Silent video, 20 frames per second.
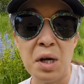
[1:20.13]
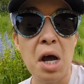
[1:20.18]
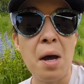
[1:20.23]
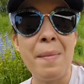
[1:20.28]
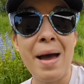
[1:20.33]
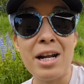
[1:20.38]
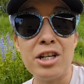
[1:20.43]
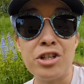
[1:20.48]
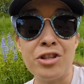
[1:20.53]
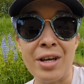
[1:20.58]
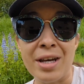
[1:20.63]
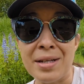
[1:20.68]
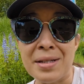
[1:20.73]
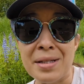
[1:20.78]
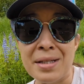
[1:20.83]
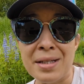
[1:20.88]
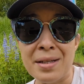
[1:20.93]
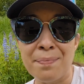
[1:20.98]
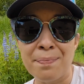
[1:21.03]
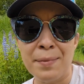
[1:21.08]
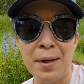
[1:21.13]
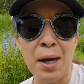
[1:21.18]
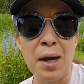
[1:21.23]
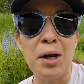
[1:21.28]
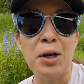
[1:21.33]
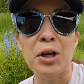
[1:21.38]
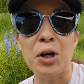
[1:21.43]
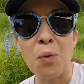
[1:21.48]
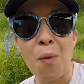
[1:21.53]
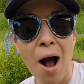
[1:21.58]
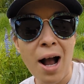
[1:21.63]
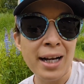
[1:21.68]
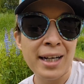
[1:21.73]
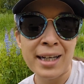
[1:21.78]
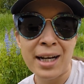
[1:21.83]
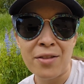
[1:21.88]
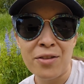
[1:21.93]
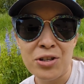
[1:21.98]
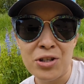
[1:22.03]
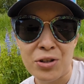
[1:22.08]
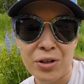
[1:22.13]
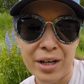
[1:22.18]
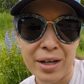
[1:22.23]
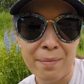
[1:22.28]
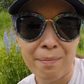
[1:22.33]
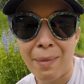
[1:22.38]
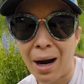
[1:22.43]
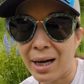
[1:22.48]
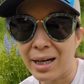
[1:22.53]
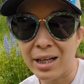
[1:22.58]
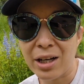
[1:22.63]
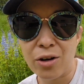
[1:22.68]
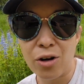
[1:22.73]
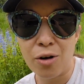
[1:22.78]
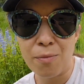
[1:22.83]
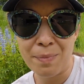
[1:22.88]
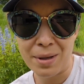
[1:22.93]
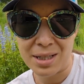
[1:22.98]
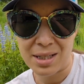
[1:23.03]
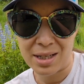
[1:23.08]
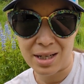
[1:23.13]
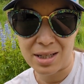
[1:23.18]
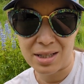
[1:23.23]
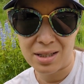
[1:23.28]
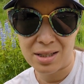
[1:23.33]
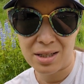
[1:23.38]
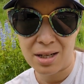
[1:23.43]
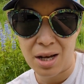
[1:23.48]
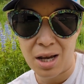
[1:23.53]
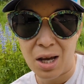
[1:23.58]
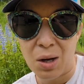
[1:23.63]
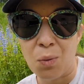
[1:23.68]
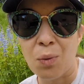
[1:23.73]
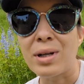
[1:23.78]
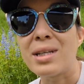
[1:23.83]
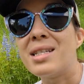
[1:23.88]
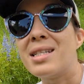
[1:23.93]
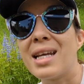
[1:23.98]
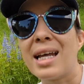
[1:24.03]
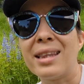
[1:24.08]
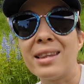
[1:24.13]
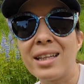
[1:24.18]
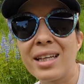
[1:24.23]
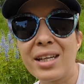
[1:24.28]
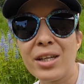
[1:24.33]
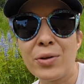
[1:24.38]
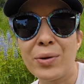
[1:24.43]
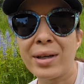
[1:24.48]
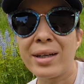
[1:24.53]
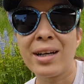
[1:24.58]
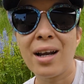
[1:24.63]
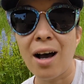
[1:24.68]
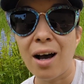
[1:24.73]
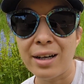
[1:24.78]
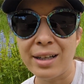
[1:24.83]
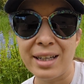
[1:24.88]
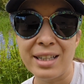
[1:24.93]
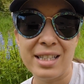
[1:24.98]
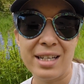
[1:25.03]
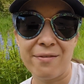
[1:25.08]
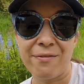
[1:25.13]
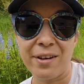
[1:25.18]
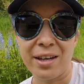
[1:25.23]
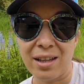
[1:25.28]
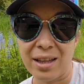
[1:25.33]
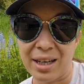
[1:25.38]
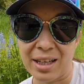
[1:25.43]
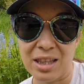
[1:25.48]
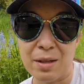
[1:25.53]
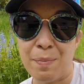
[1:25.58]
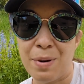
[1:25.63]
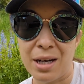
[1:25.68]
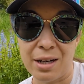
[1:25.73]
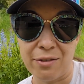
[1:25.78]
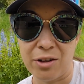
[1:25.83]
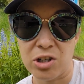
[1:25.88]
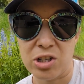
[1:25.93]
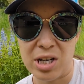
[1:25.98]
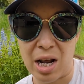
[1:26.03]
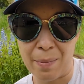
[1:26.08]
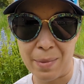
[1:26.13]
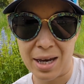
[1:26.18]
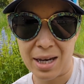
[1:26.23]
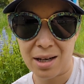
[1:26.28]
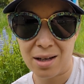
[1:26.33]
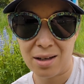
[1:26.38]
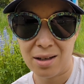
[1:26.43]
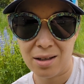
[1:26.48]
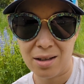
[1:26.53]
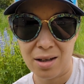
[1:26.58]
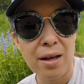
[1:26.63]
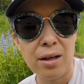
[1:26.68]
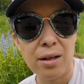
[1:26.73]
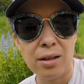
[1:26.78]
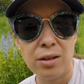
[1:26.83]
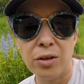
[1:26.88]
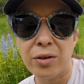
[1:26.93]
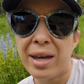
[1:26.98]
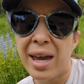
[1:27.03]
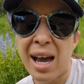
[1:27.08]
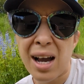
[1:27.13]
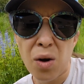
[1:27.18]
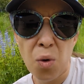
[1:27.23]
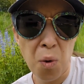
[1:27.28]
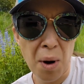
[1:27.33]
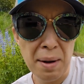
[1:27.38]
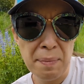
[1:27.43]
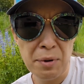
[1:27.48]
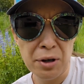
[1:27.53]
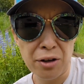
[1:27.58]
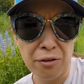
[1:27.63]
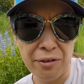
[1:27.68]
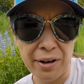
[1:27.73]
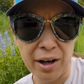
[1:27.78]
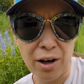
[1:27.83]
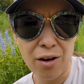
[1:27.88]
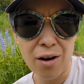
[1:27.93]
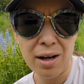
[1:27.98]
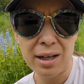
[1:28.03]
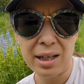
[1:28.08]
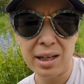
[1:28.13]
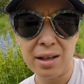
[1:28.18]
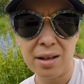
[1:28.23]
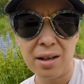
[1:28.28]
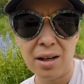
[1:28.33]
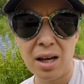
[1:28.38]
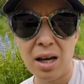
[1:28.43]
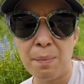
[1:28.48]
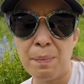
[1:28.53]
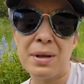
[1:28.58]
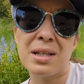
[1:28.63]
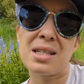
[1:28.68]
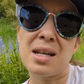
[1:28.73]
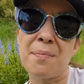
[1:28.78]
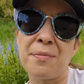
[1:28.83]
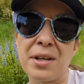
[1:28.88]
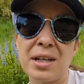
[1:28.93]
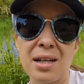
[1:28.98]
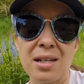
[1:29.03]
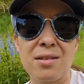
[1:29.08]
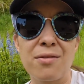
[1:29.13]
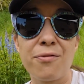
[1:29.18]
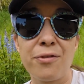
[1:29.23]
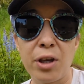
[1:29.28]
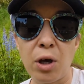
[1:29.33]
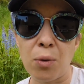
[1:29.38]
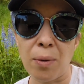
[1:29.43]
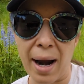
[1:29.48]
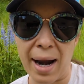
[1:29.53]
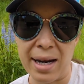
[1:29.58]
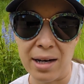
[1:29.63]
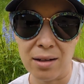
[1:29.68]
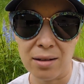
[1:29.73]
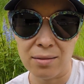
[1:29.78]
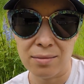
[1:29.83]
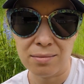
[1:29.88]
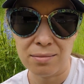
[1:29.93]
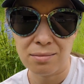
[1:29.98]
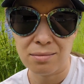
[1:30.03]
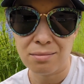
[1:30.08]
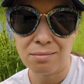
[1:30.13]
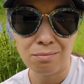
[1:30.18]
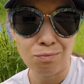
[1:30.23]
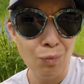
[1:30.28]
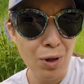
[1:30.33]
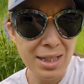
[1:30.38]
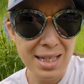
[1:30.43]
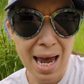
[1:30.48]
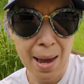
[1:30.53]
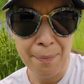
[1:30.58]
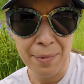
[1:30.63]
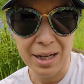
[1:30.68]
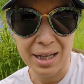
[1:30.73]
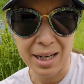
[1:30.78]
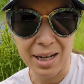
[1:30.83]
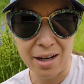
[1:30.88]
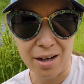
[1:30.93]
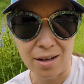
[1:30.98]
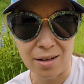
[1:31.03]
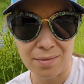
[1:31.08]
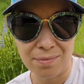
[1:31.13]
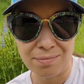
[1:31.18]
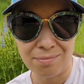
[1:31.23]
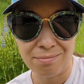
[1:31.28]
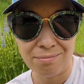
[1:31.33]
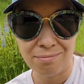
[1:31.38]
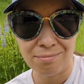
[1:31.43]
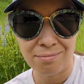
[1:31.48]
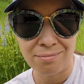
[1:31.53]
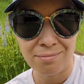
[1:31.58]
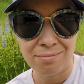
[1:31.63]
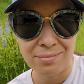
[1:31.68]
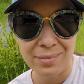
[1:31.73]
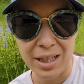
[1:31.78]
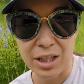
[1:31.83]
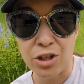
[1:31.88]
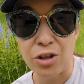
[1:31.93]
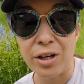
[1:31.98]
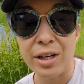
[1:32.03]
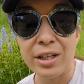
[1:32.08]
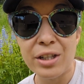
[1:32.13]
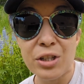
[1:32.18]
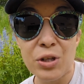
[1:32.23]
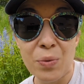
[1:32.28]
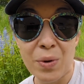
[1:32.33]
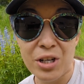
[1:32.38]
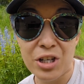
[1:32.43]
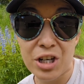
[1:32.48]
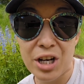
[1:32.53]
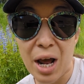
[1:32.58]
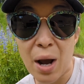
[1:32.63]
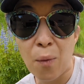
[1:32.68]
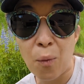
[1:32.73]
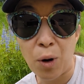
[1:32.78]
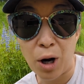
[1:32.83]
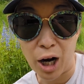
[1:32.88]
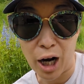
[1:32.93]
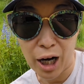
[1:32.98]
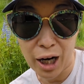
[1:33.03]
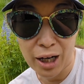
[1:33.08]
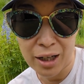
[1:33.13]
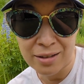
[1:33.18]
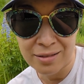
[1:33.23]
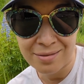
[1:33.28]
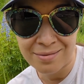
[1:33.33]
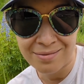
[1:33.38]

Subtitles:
Imagine this. You're walking down the street, minding your own business, when suddenly you get an uneasy feeling in the pit of your stomach. You can't quite put your finger on it, but something doesn't feel right. What's happening here? It's your intuition at work.